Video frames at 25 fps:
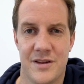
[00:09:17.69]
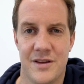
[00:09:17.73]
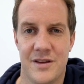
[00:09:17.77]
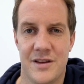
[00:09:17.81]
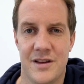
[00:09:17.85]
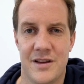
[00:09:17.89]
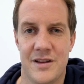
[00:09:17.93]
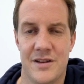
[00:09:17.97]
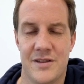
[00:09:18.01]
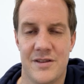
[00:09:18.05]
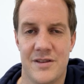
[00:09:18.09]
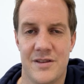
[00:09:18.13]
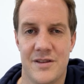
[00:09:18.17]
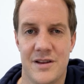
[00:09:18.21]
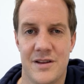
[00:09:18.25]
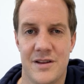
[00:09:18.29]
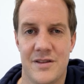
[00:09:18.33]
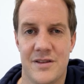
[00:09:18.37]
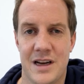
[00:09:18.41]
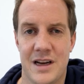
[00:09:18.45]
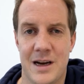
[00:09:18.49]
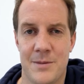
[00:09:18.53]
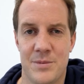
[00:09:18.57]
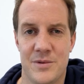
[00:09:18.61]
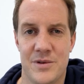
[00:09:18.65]
it's
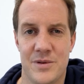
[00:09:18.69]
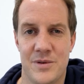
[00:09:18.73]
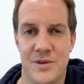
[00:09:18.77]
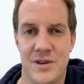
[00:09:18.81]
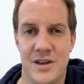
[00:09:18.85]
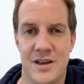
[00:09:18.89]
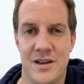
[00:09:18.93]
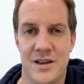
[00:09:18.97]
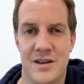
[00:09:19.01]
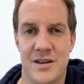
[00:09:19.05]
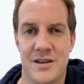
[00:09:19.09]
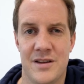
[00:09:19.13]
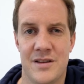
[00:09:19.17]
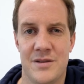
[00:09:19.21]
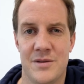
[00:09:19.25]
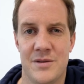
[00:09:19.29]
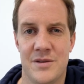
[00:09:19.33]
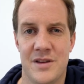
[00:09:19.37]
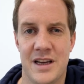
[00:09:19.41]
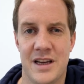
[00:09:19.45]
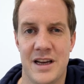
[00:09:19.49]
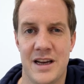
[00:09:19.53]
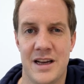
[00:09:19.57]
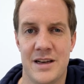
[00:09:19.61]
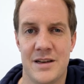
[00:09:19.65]
it's up to the to
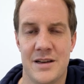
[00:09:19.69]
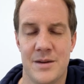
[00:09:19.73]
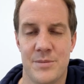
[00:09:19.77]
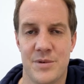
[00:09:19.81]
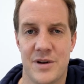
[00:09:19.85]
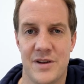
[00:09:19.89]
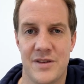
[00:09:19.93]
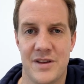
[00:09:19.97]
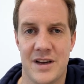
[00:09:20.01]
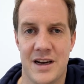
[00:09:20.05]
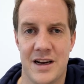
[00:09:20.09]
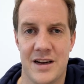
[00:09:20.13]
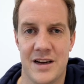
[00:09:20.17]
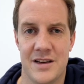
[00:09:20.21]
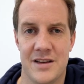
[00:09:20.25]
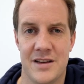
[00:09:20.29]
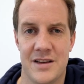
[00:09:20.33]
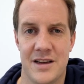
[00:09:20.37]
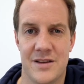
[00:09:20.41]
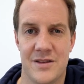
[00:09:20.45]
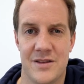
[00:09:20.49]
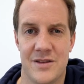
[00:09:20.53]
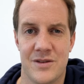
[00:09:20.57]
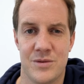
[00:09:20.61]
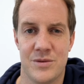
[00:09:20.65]
the enterprise
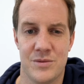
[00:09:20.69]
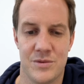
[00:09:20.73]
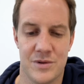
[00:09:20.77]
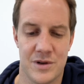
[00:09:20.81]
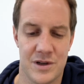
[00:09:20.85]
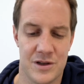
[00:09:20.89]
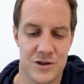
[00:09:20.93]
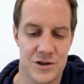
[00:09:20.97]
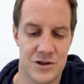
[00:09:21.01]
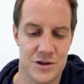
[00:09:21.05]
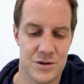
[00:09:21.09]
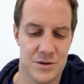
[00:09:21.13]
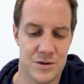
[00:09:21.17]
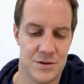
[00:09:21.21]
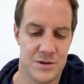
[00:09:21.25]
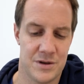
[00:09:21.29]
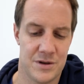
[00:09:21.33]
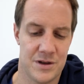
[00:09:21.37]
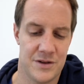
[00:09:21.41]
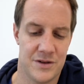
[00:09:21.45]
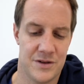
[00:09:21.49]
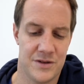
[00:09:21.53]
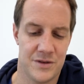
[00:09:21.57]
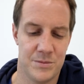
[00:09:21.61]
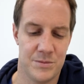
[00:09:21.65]
architects to
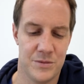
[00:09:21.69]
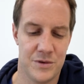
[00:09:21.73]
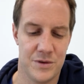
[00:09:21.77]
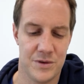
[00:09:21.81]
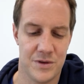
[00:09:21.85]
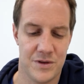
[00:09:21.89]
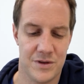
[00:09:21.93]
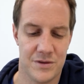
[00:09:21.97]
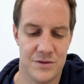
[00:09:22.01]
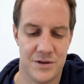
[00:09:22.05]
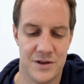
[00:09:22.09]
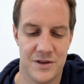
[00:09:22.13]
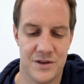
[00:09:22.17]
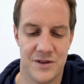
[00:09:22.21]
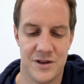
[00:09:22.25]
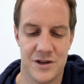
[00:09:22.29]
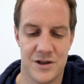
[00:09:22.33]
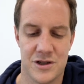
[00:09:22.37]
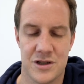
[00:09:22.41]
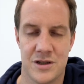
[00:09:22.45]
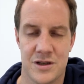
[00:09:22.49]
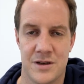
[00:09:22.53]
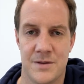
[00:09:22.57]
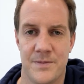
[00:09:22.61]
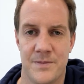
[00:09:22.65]
ensure a smooth
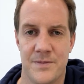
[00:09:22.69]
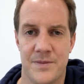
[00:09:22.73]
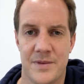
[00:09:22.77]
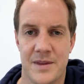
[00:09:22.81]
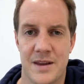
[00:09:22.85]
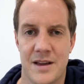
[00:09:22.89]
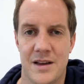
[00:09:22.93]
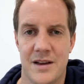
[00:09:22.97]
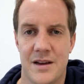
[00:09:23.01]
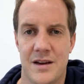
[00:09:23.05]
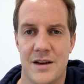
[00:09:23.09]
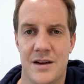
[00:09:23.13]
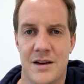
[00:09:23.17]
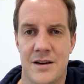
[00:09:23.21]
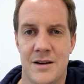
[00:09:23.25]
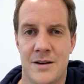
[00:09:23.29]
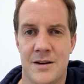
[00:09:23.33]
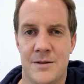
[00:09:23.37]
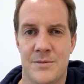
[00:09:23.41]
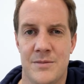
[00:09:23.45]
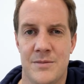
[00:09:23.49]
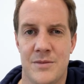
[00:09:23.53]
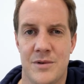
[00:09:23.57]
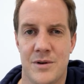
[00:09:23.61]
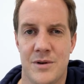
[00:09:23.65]
transition
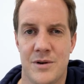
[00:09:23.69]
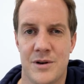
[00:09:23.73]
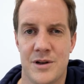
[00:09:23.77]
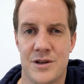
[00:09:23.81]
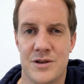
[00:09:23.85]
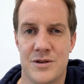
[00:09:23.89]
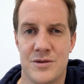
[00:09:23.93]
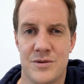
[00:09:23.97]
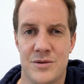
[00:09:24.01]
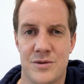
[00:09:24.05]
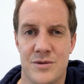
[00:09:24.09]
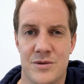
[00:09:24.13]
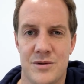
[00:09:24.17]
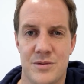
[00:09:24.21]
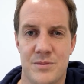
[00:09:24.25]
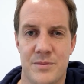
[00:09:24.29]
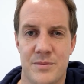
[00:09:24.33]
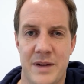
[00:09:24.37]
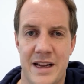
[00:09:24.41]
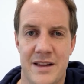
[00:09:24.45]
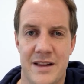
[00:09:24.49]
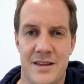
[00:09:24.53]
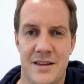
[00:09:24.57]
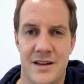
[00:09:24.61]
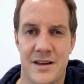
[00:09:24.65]
um, or to, to
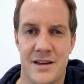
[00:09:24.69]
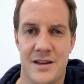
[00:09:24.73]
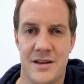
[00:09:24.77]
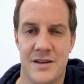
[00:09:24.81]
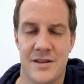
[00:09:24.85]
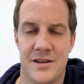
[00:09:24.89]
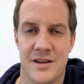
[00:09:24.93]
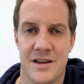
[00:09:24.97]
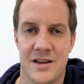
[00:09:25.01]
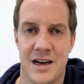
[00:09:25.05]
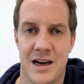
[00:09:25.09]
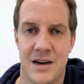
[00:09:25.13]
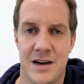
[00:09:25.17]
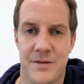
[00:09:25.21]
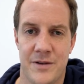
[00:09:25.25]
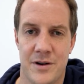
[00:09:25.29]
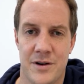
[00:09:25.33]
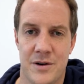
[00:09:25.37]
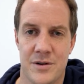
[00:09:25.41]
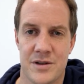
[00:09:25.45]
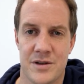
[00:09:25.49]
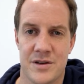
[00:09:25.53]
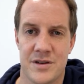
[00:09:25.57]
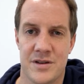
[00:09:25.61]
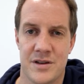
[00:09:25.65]
make the, the carve
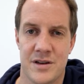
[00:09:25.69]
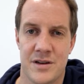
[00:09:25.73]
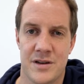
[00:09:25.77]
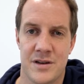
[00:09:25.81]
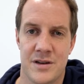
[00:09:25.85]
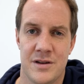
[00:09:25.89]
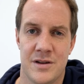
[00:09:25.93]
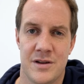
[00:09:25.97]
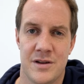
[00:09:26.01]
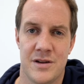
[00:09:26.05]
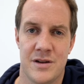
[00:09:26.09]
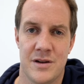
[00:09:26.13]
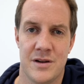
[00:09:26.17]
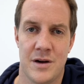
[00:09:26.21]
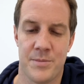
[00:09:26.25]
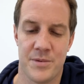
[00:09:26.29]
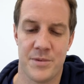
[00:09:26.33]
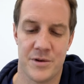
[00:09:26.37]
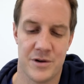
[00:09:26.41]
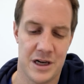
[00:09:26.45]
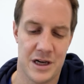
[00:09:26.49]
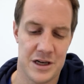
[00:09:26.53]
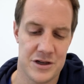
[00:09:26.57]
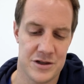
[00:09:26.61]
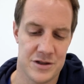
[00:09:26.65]
out uh,
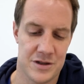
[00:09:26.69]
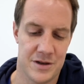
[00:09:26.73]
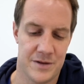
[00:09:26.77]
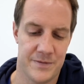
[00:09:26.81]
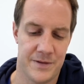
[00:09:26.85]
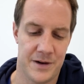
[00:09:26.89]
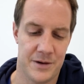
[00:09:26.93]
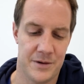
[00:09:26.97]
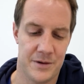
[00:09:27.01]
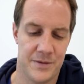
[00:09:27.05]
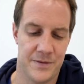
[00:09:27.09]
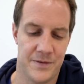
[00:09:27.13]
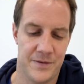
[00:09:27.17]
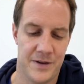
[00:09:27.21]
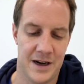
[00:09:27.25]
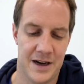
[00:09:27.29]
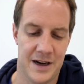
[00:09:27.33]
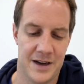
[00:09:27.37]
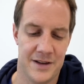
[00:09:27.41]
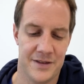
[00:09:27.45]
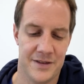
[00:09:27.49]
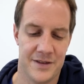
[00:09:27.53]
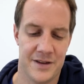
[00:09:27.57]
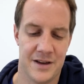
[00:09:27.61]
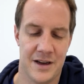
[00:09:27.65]
operational very
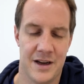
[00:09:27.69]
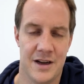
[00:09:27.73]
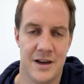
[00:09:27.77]
fast.